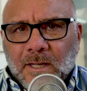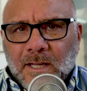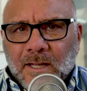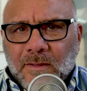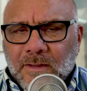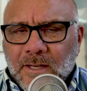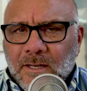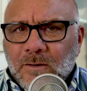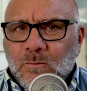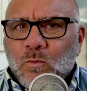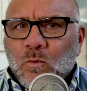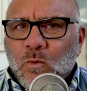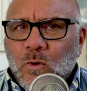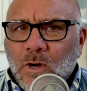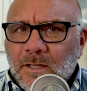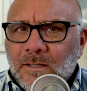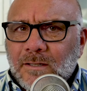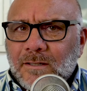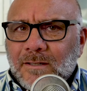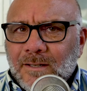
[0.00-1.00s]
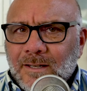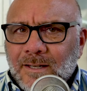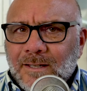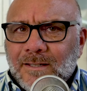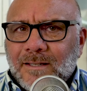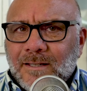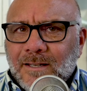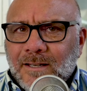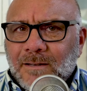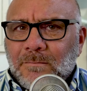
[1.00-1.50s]
And then once
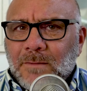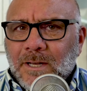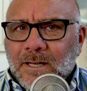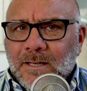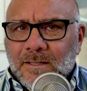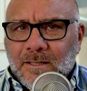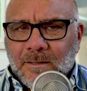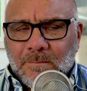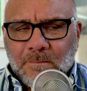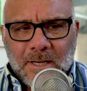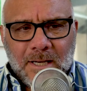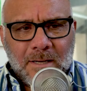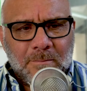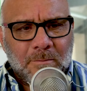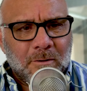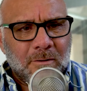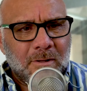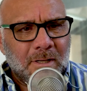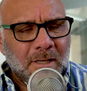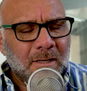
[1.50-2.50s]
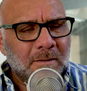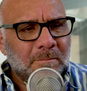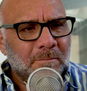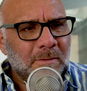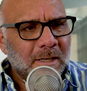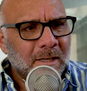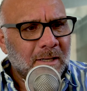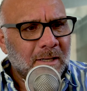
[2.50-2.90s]
it's committed to paper, then it